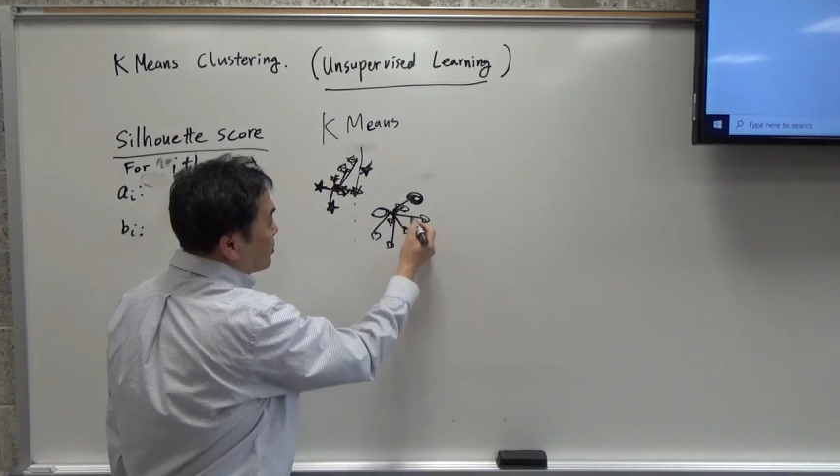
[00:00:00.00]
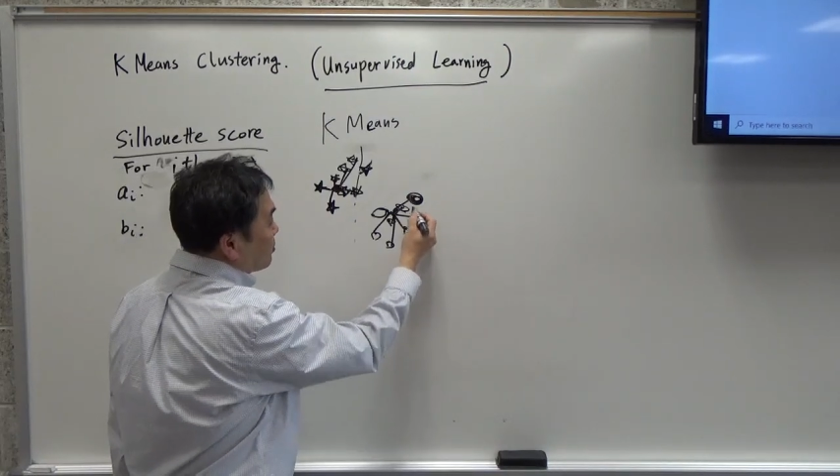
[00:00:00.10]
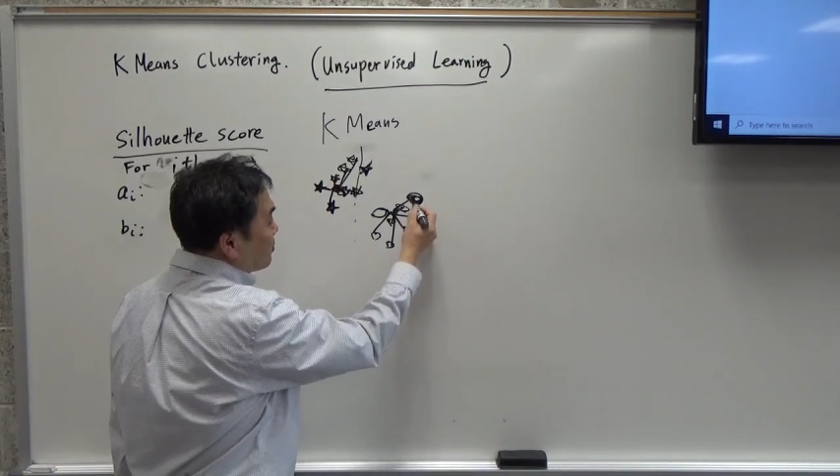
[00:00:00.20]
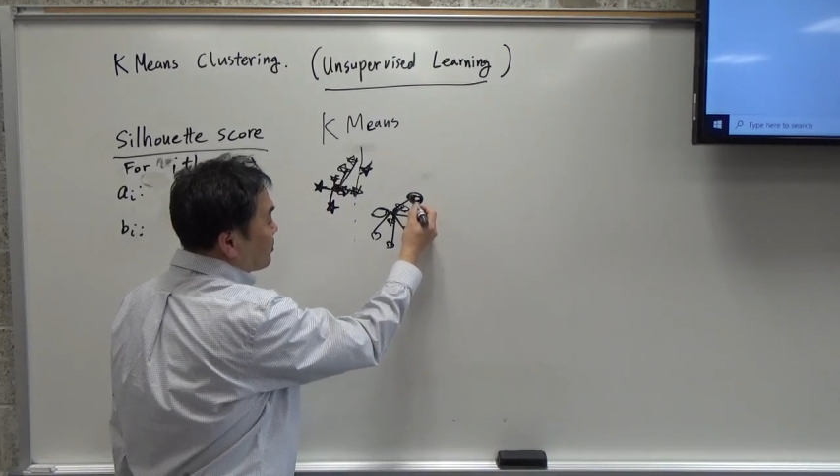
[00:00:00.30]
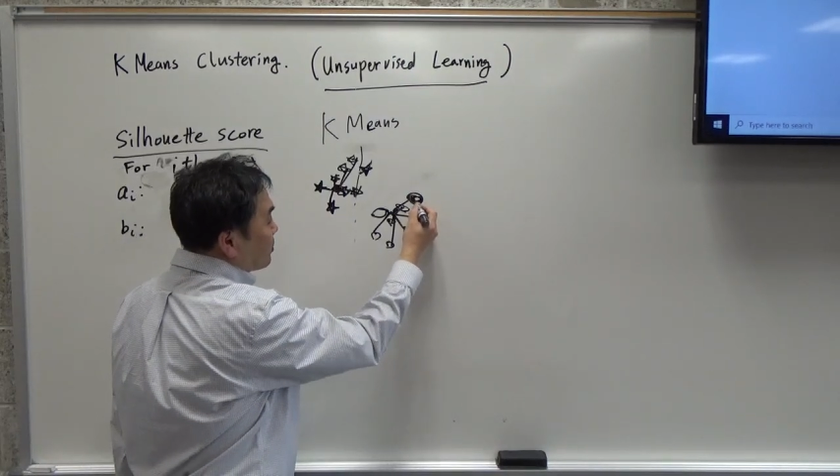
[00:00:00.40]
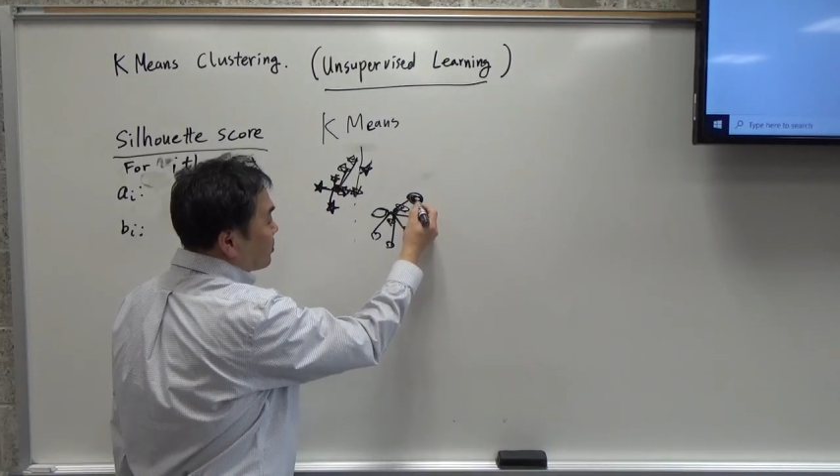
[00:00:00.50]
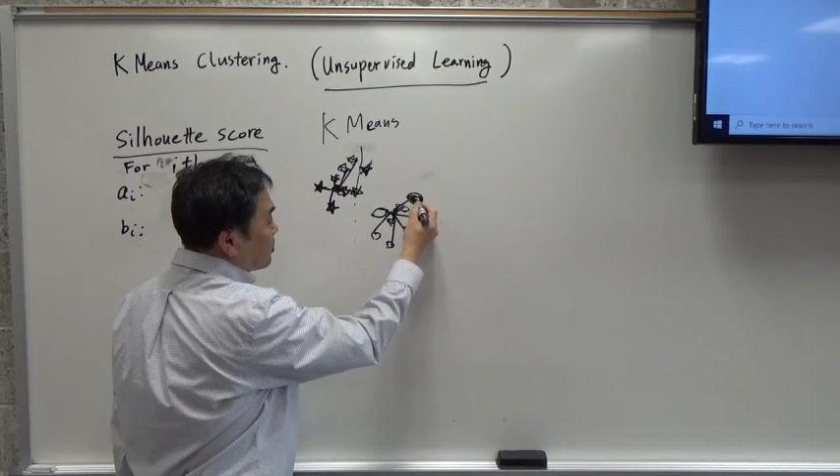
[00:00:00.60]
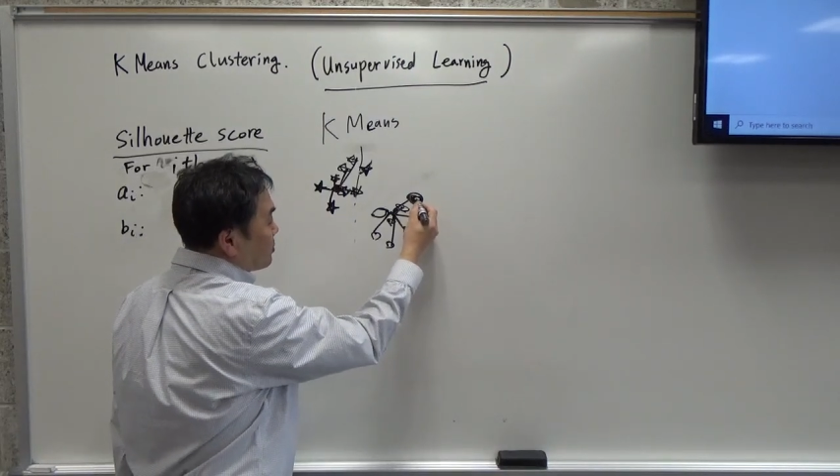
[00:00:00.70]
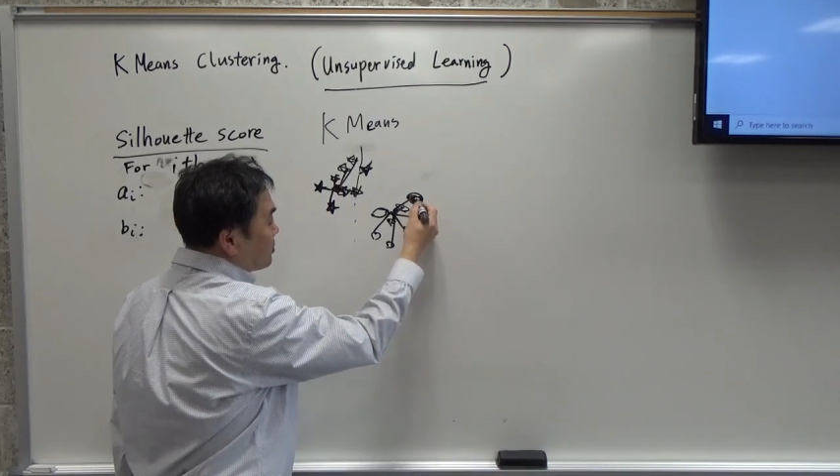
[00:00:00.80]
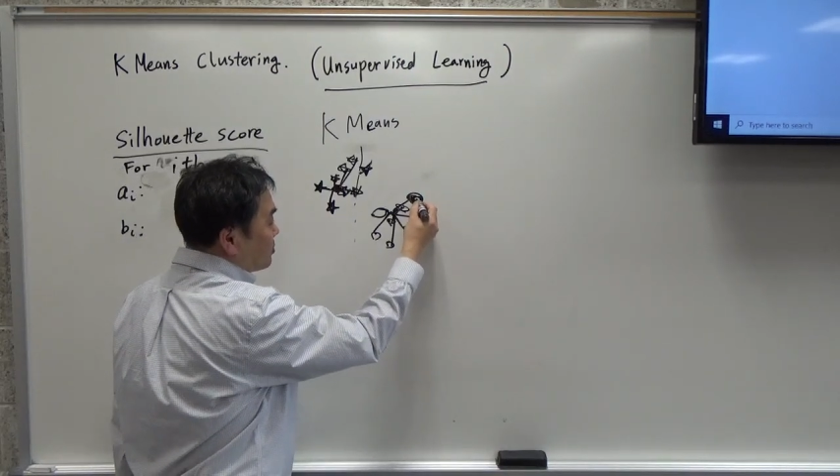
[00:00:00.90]
the
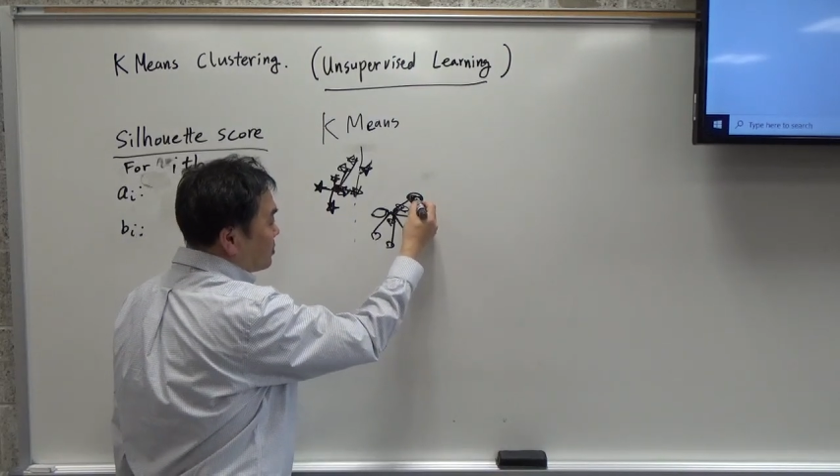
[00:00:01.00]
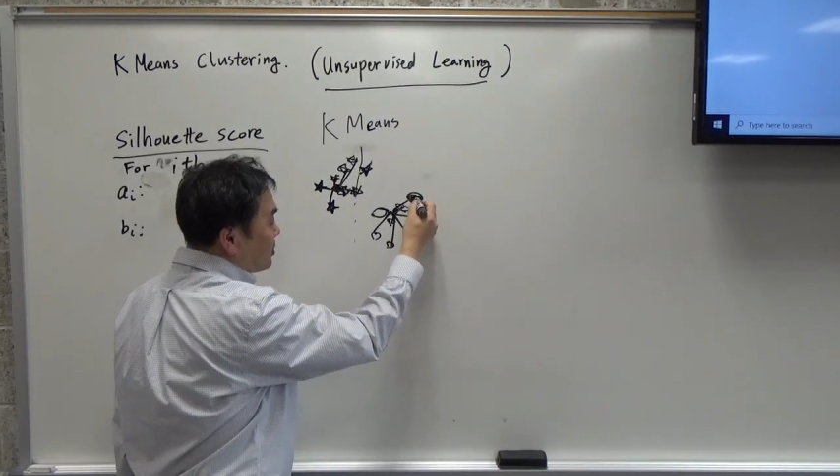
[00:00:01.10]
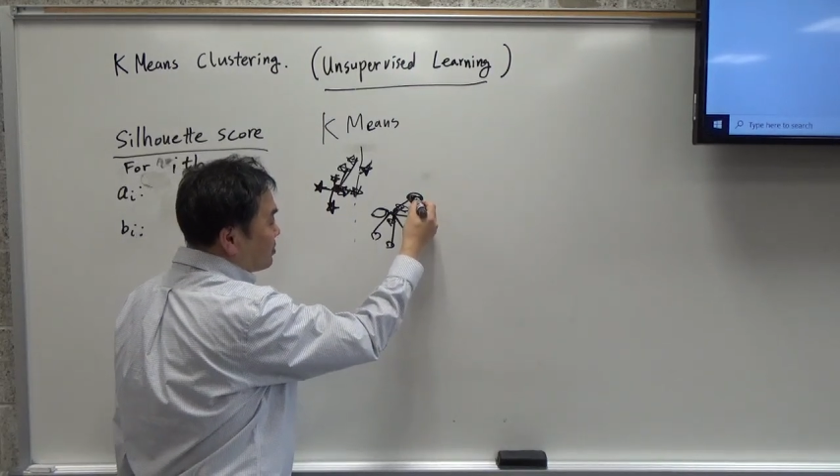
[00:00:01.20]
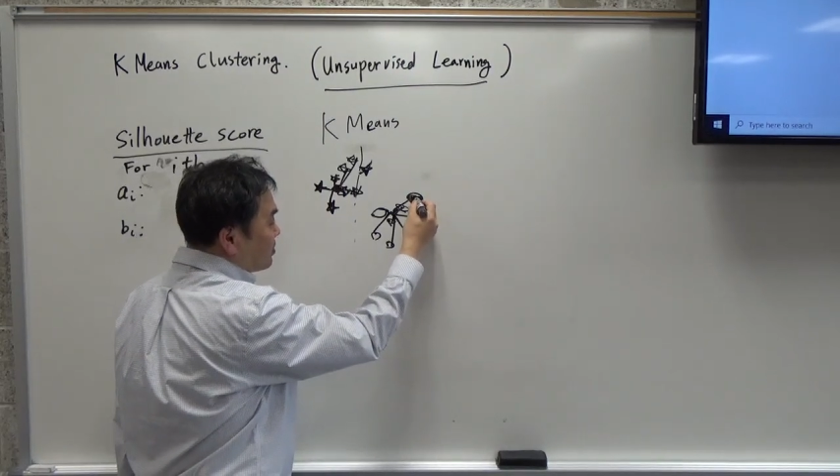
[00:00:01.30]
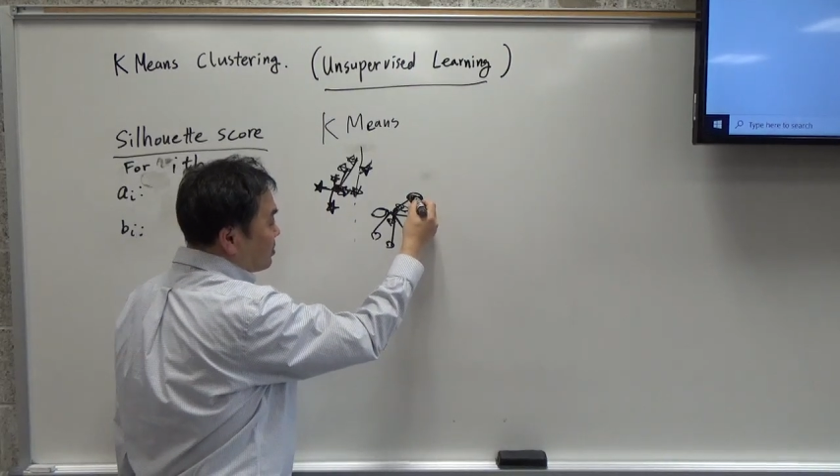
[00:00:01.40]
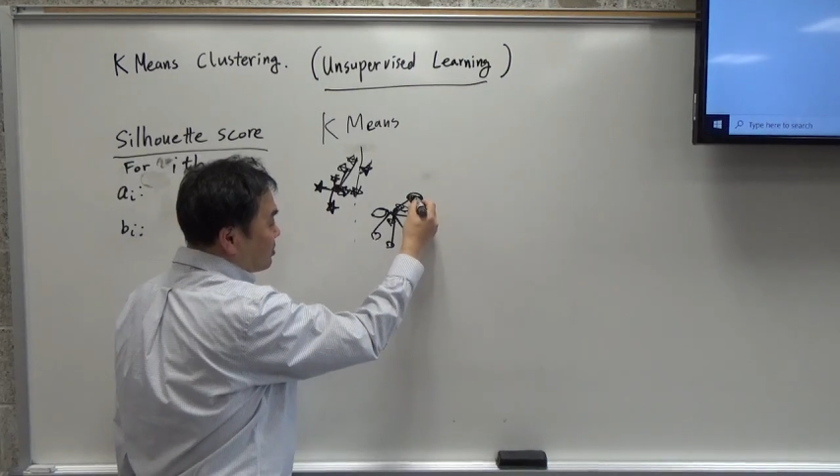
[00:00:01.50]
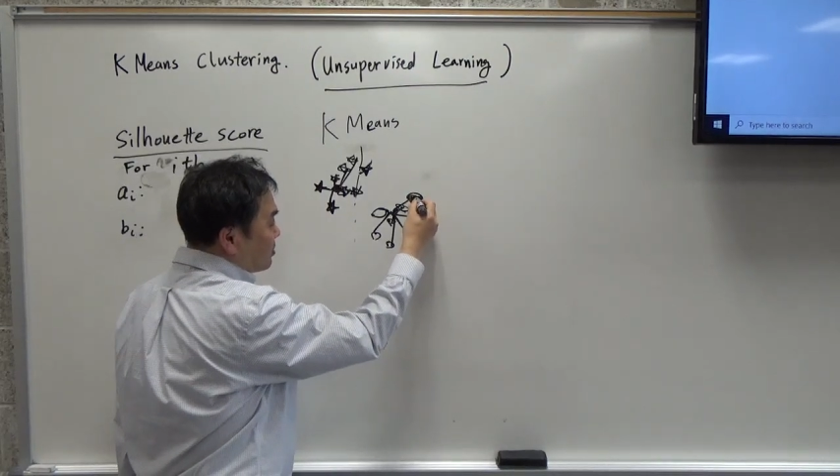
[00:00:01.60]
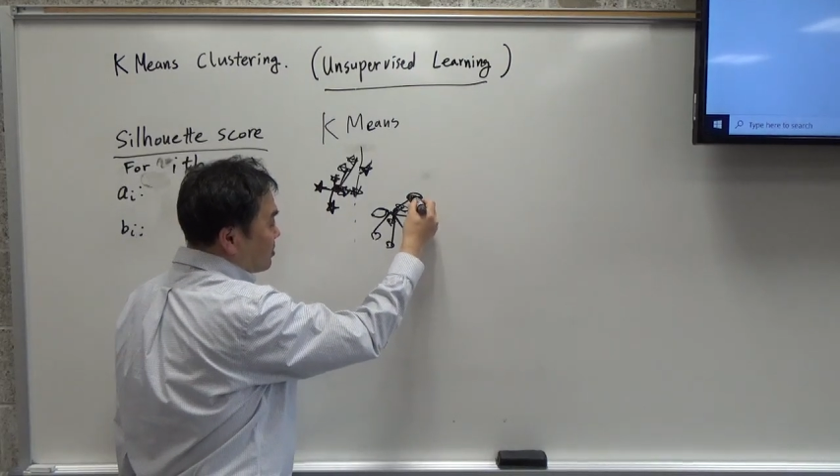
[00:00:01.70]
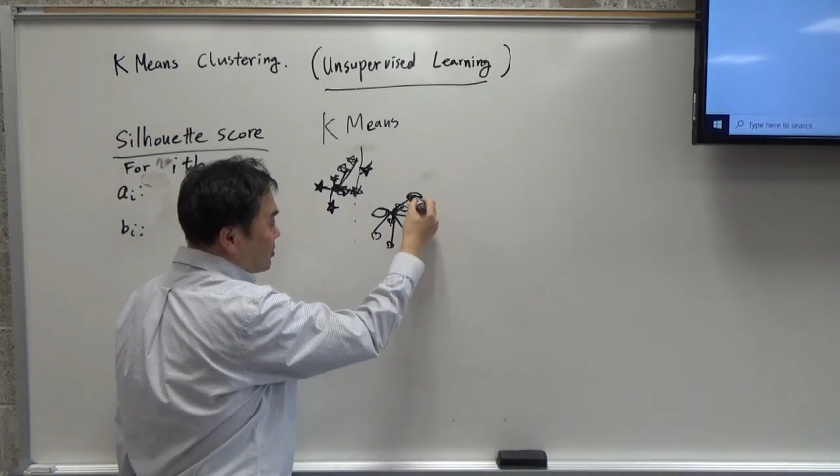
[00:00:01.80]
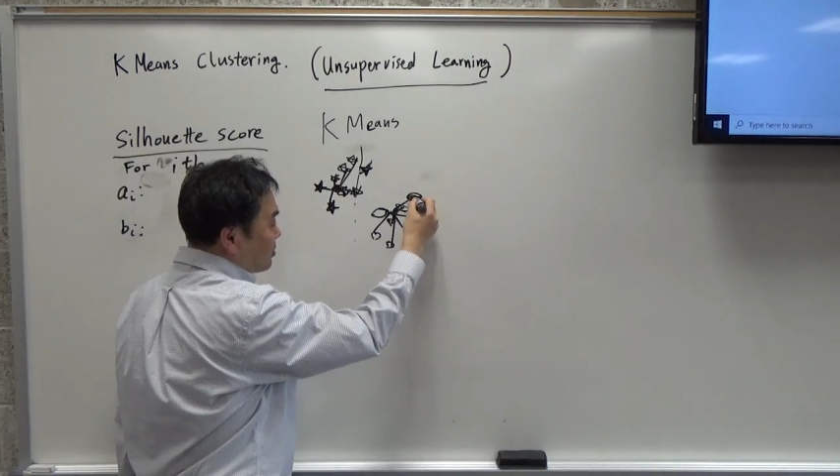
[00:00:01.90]
distance,